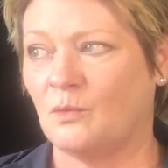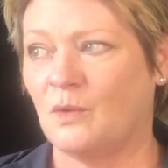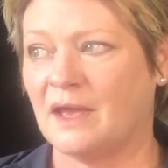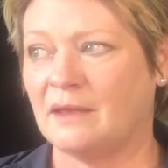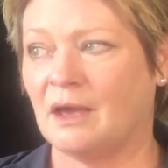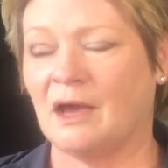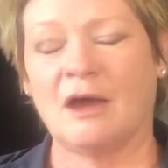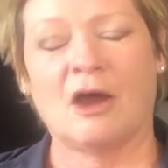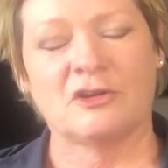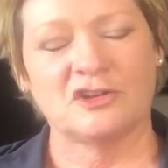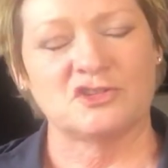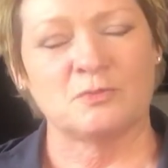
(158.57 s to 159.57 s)
when uh,
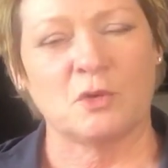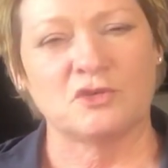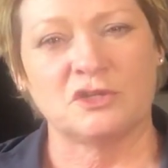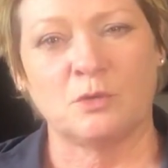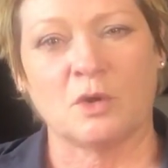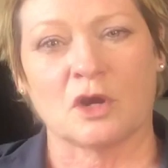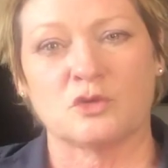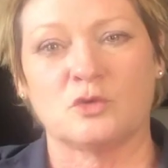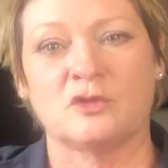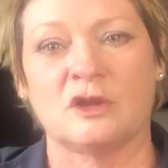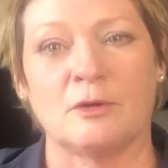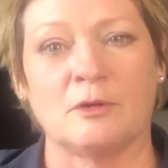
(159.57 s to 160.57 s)
artists mostly work
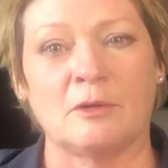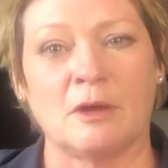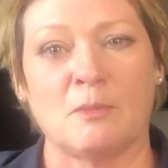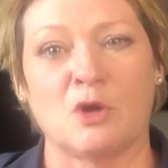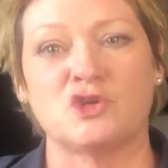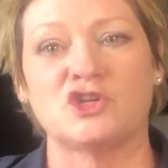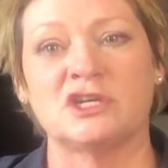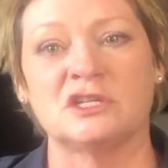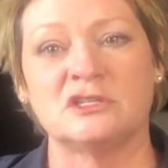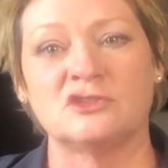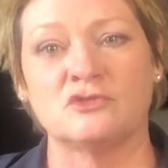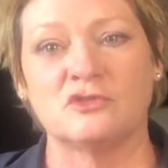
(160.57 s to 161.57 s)
through their
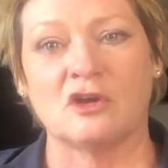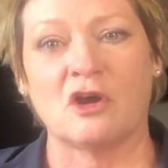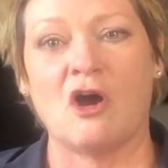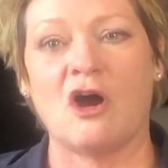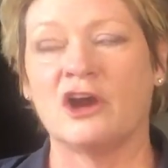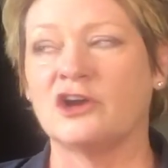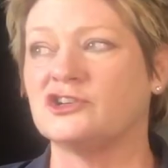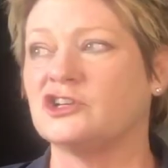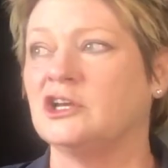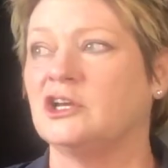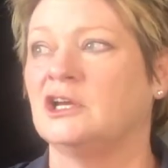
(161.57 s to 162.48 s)
emotions, through their heart,